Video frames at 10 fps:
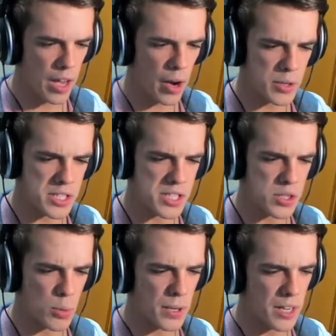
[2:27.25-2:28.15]
How is this
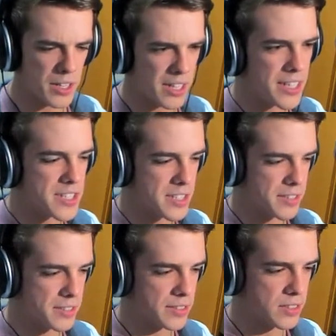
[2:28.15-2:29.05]
stupid idea easy?
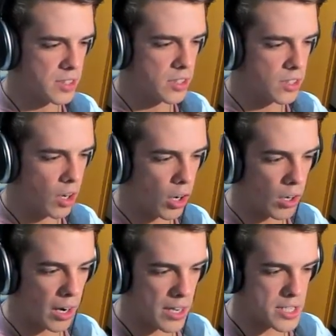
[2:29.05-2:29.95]

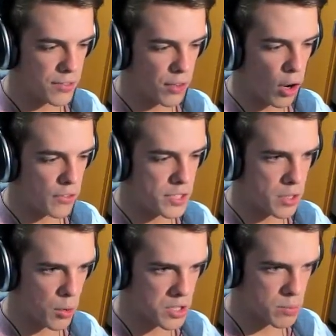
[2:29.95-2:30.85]
our eyes evolved
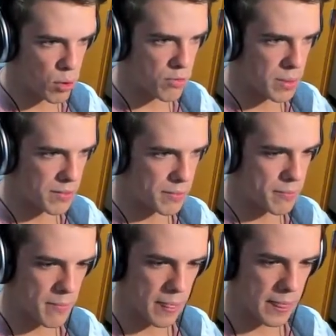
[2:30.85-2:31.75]
to notice movement.
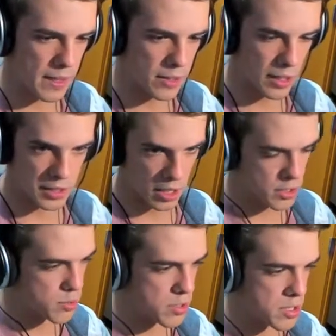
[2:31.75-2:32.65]
Like
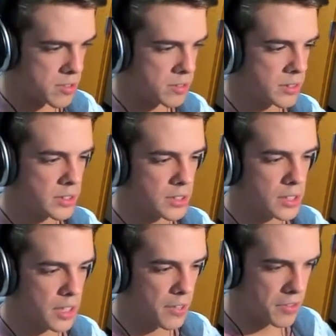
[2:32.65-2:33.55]
dinosaurs?
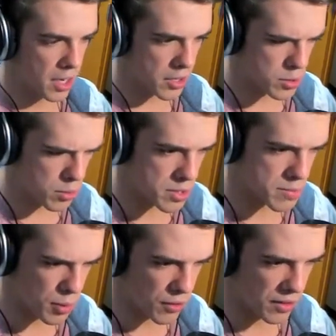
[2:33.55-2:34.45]
If the dinosaur
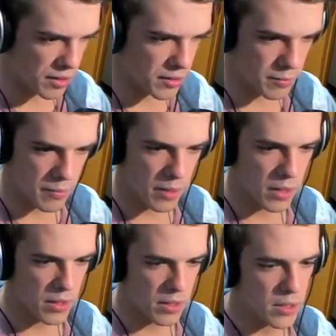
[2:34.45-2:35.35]
is moving.
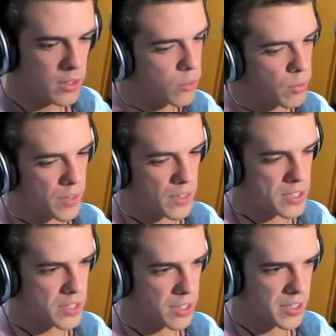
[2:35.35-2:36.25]
Wait,
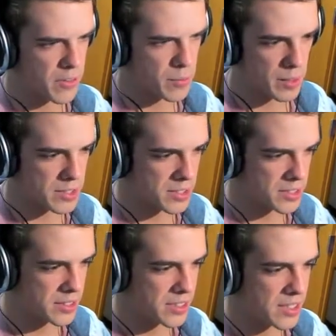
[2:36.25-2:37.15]
that's not. Never mind.
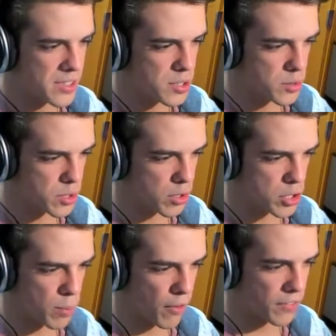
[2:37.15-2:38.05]
So as long
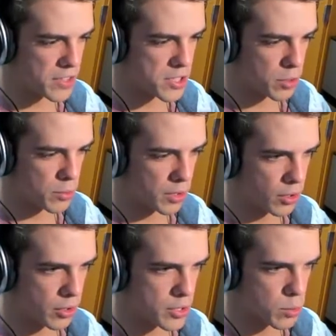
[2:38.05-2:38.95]
as you're perfectly still when the
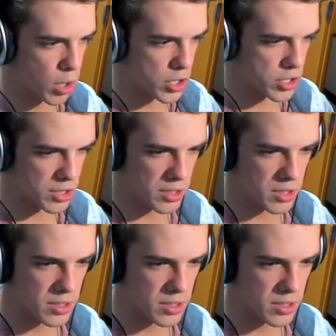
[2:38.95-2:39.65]
clerk is watching,